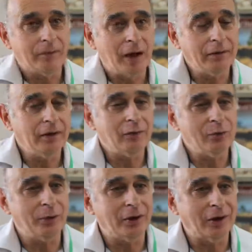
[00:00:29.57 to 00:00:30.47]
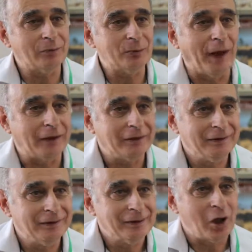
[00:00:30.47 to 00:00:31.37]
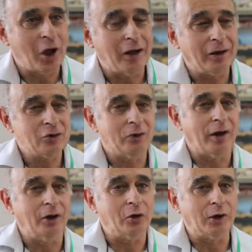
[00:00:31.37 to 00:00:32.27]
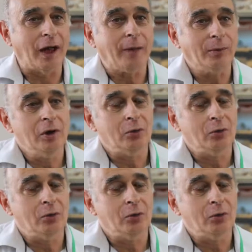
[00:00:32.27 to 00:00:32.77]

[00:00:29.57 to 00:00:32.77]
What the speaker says: I think everybody comes back to their own gap.